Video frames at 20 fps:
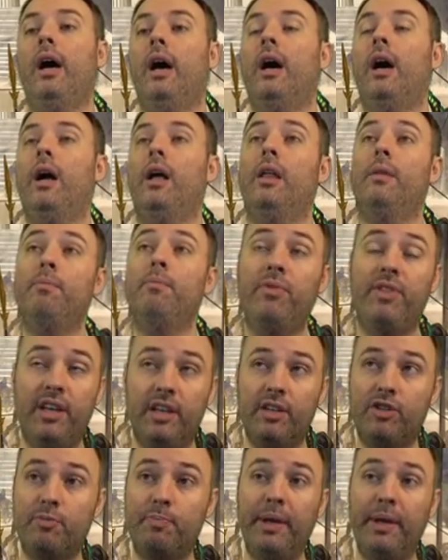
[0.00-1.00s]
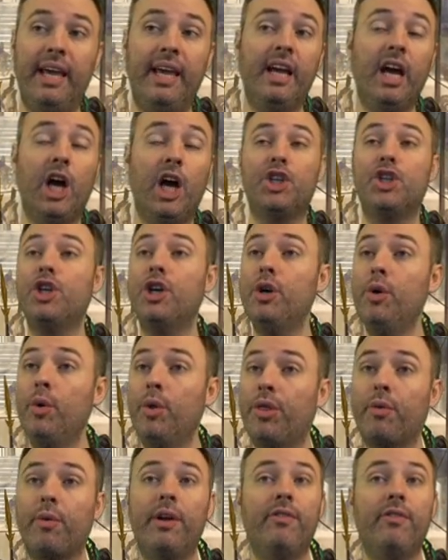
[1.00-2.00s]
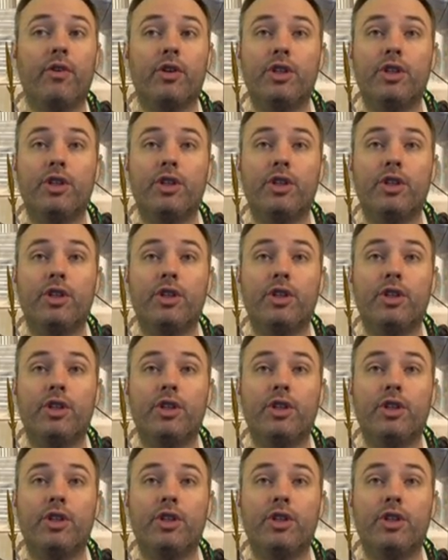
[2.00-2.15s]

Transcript: Uh, this being a two three